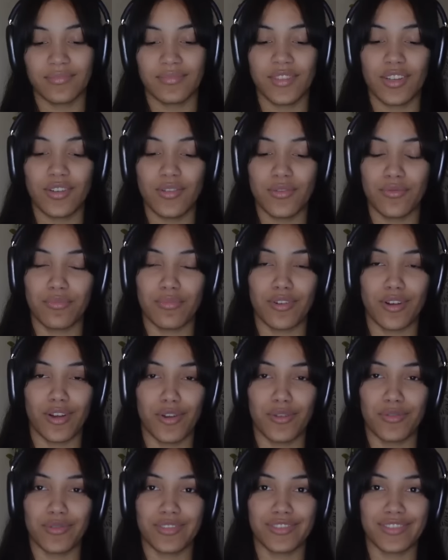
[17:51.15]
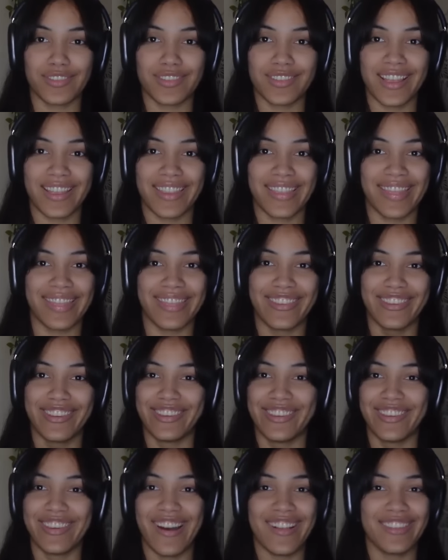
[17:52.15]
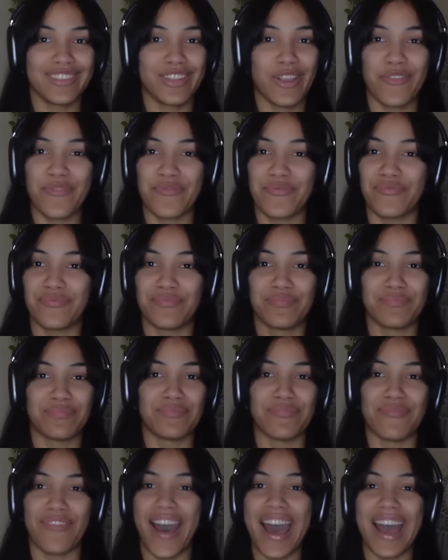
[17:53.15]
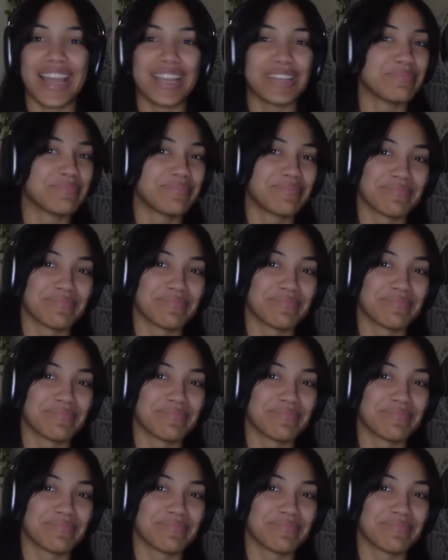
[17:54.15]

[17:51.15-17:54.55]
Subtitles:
No, bro. It's just like, y'all don't vibe.